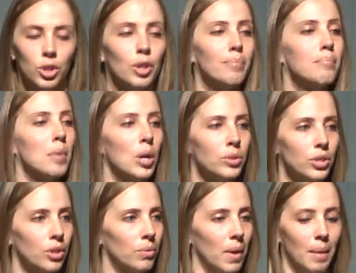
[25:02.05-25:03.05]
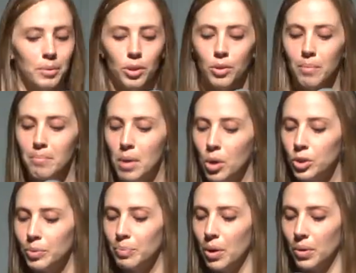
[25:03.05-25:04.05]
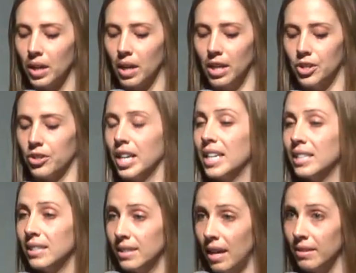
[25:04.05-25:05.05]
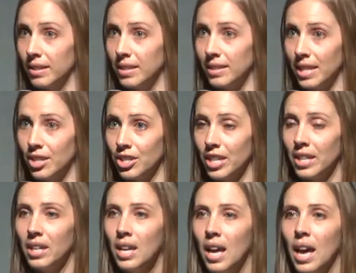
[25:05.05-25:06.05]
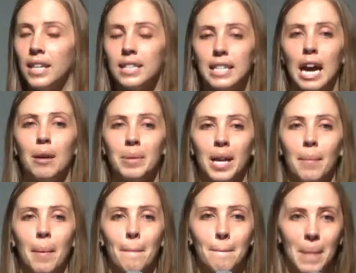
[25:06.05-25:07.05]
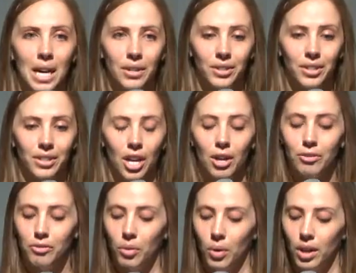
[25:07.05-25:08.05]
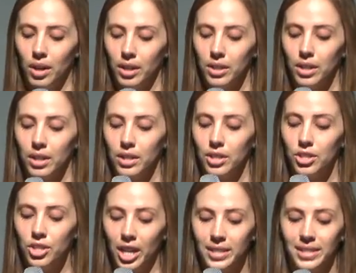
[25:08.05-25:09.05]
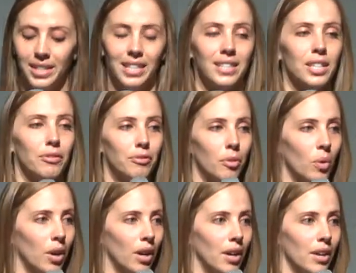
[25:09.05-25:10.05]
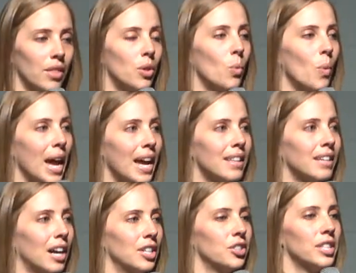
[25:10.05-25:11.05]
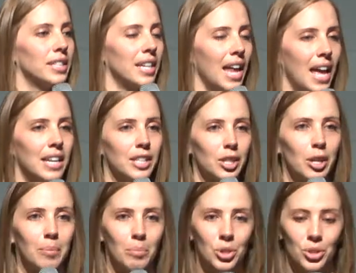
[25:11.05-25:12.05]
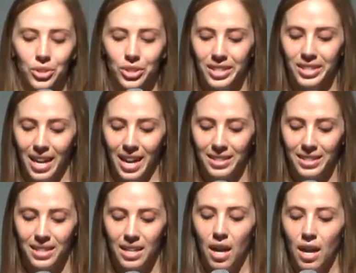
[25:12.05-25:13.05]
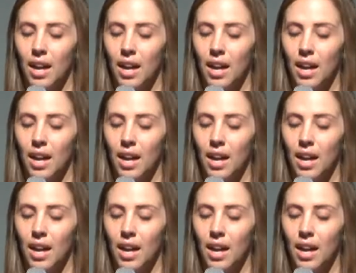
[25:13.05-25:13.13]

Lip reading: The most corrupt, the most broken country in Southeast Asia has now become a model for justice, for the way that countries can end commercial sex.